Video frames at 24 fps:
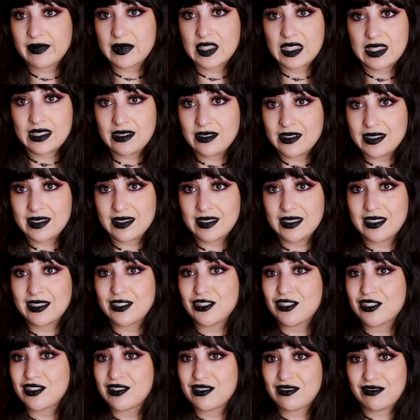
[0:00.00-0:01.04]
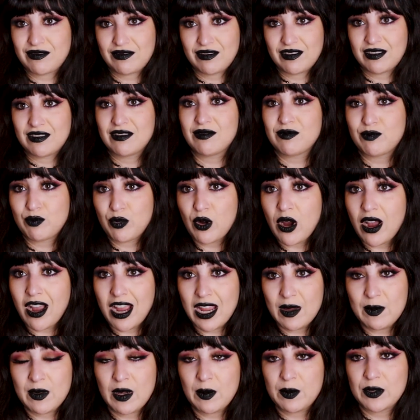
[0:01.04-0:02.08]
seriously, just
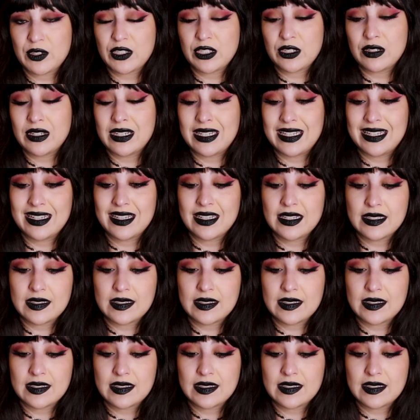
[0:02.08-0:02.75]
prime opportunity,